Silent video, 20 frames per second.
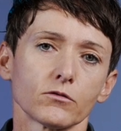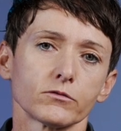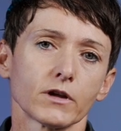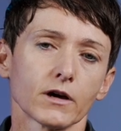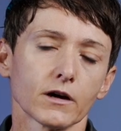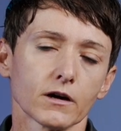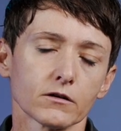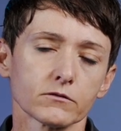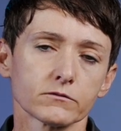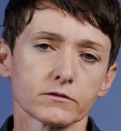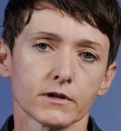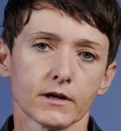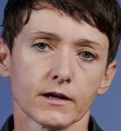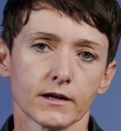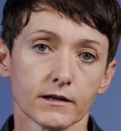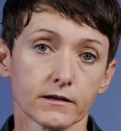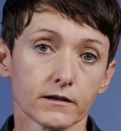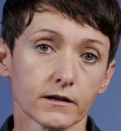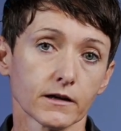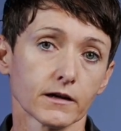down,
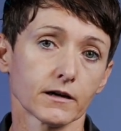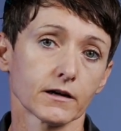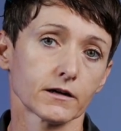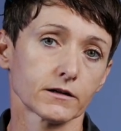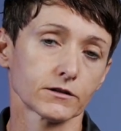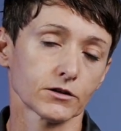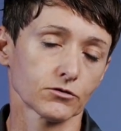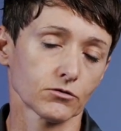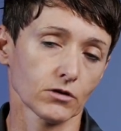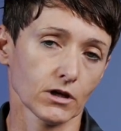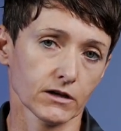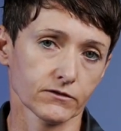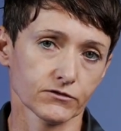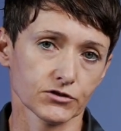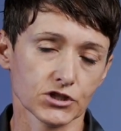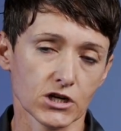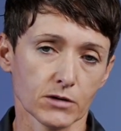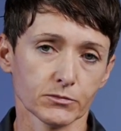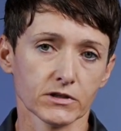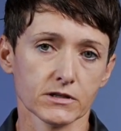the air that you have
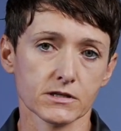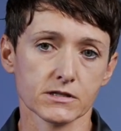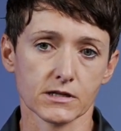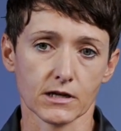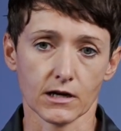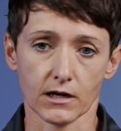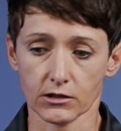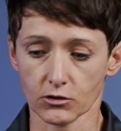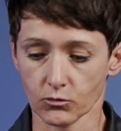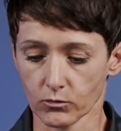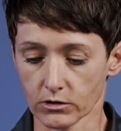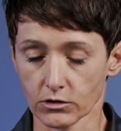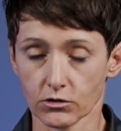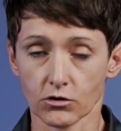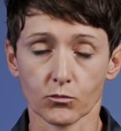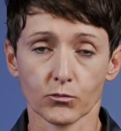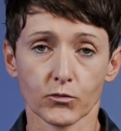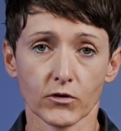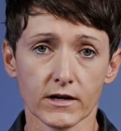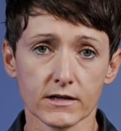trapped inside will
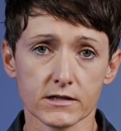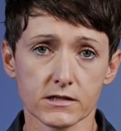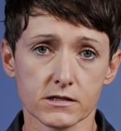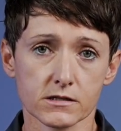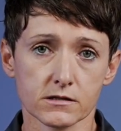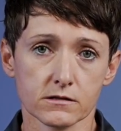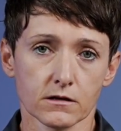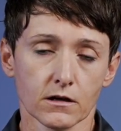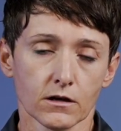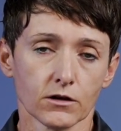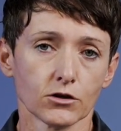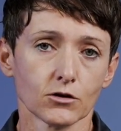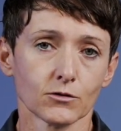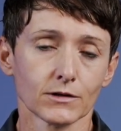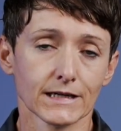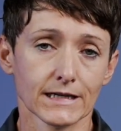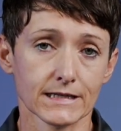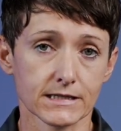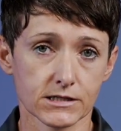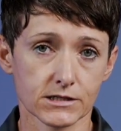compress, you will
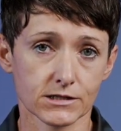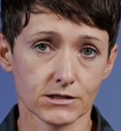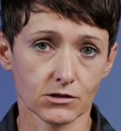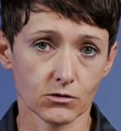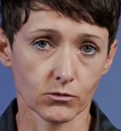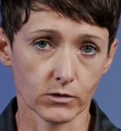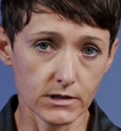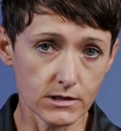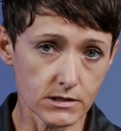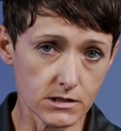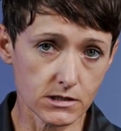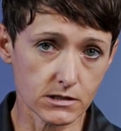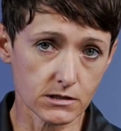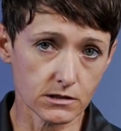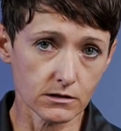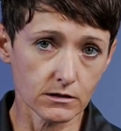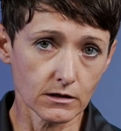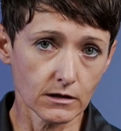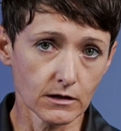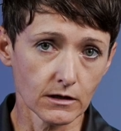get squeezed,
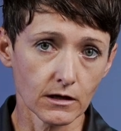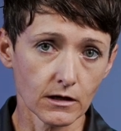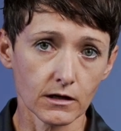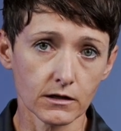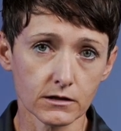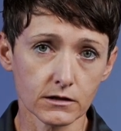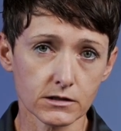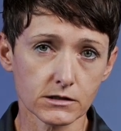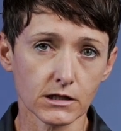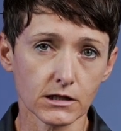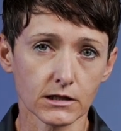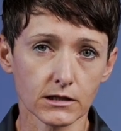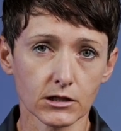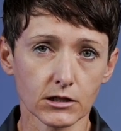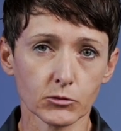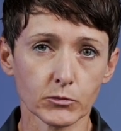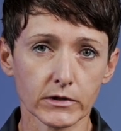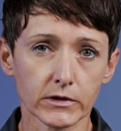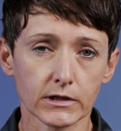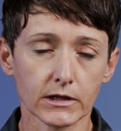and it is a
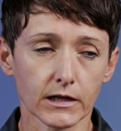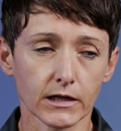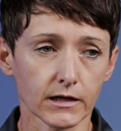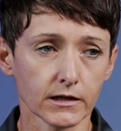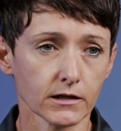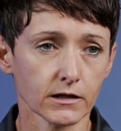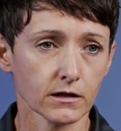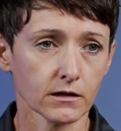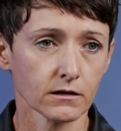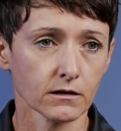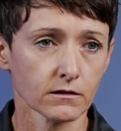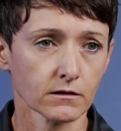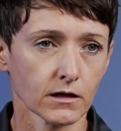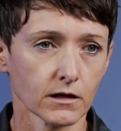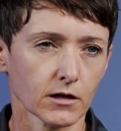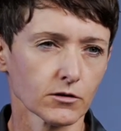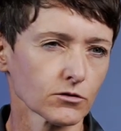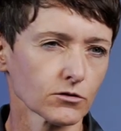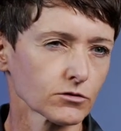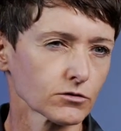little bit like,
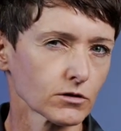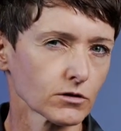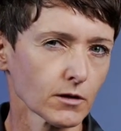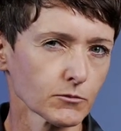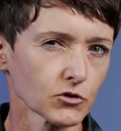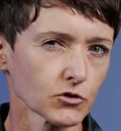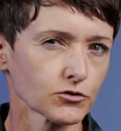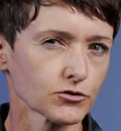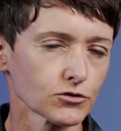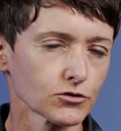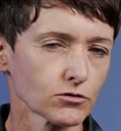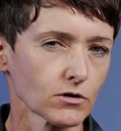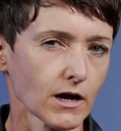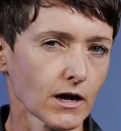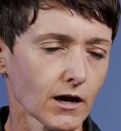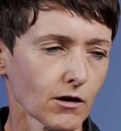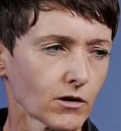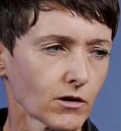I'm not sure how